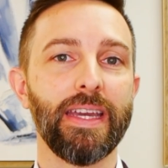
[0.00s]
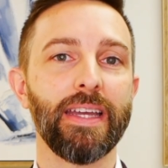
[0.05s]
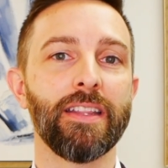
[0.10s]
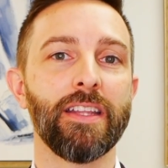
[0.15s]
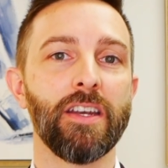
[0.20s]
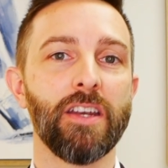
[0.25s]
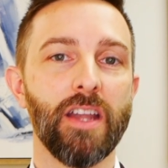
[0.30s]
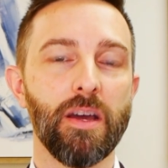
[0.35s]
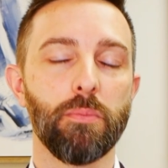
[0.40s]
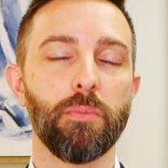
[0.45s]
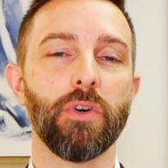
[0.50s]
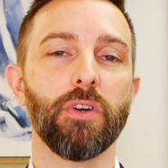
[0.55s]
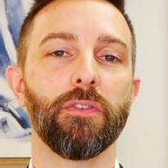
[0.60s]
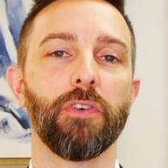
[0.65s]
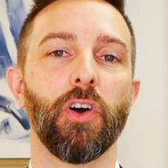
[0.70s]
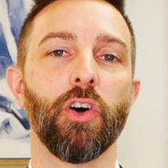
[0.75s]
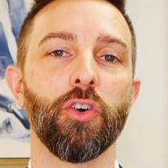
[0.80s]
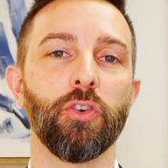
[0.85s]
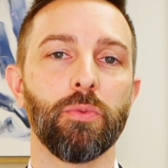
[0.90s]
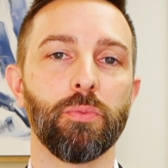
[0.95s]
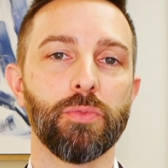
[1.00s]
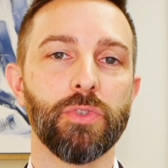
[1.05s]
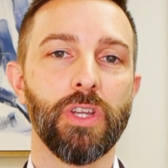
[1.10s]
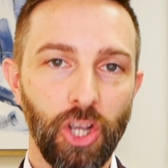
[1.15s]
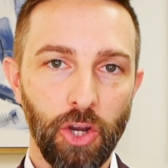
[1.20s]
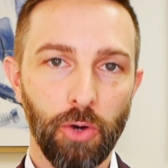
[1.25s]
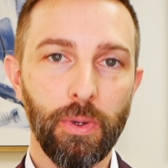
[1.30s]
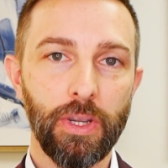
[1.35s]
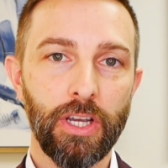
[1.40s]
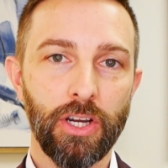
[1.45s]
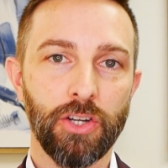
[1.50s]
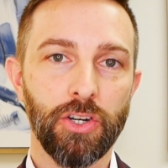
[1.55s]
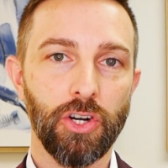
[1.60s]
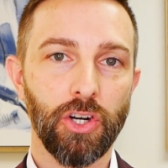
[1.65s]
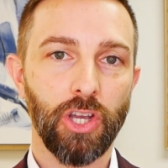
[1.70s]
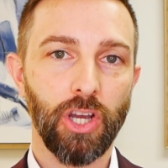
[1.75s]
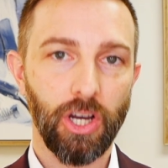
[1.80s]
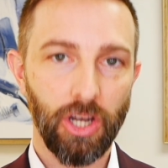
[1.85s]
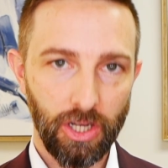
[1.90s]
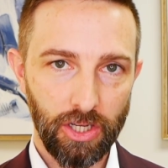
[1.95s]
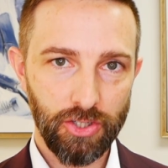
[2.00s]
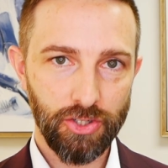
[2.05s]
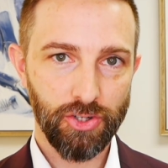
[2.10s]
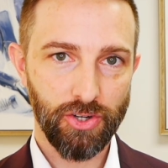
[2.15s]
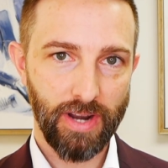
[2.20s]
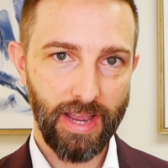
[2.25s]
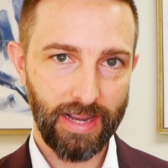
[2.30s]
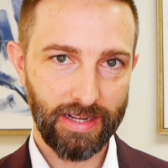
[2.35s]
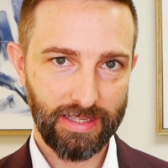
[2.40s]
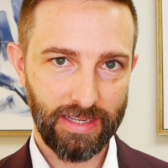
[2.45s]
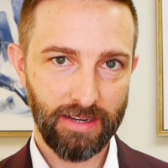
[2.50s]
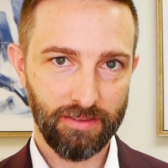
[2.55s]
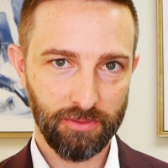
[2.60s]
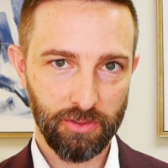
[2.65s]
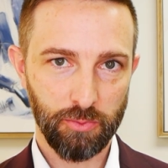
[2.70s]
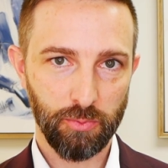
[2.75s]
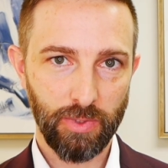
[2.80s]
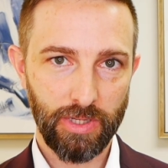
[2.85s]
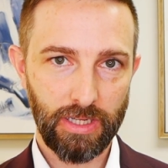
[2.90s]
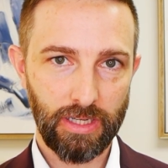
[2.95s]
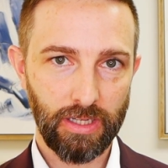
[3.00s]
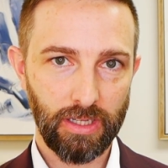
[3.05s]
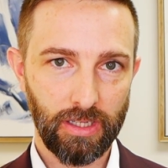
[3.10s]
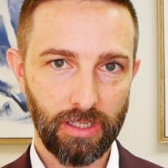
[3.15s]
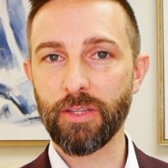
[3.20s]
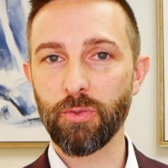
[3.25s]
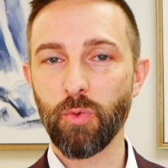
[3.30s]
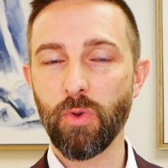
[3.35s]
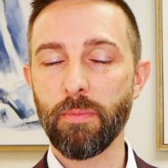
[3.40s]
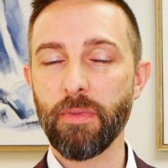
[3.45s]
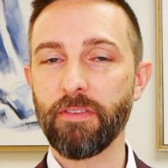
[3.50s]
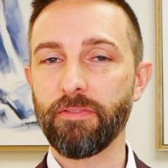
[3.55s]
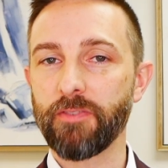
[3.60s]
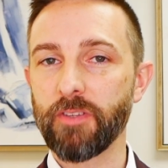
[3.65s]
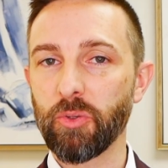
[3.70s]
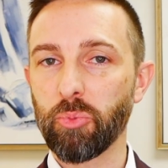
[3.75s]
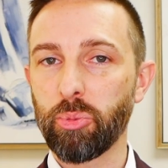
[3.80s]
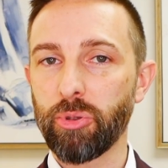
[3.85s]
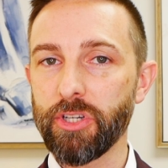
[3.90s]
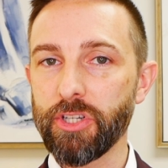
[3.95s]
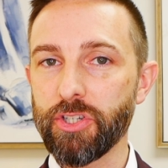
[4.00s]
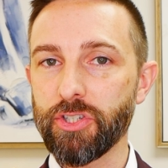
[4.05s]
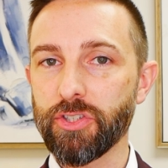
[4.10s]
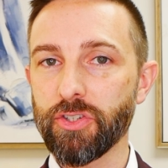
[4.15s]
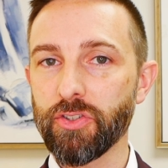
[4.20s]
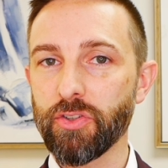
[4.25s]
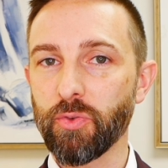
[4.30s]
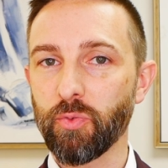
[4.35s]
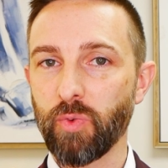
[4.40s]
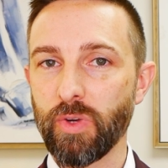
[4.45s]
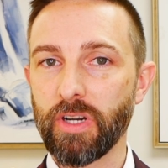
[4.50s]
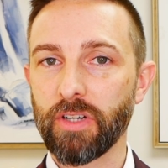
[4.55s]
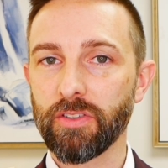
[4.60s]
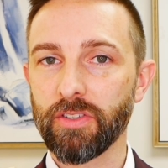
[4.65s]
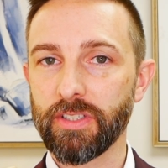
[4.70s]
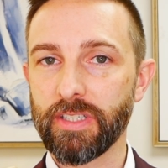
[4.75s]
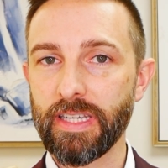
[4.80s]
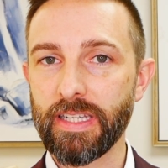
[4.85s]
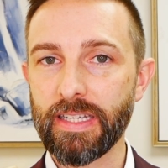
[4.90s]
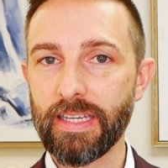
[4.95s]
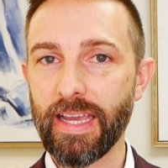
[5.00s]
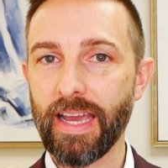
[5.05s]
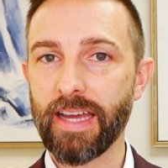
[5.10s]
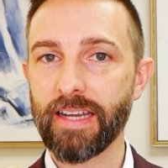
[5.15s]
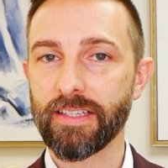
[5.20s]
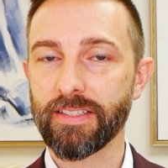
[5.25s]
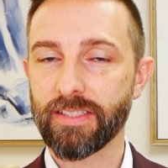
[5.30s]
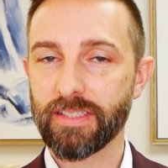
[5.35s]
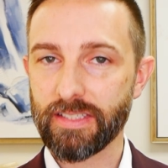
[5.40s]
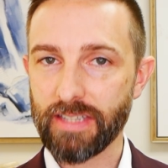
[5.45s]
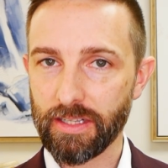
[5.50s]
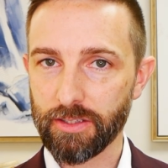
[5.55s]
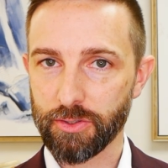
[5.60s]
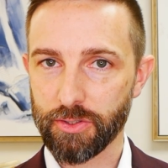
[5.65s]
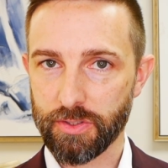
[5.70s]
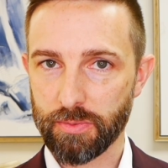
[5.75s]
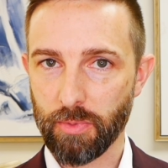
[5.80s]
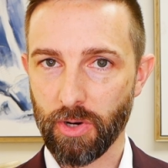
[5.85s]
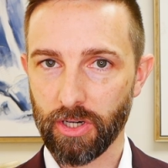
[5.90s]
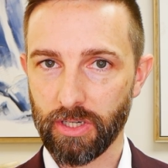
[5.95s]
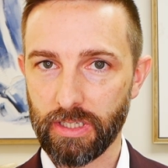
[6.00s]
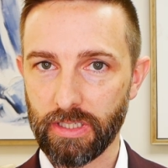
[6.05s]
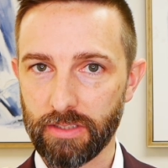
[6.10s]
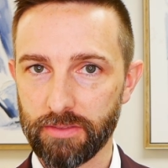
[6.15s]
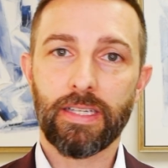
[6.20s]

and the number of homes going under contract every week, then we may feel pretty sure that we are looking at a seller's market.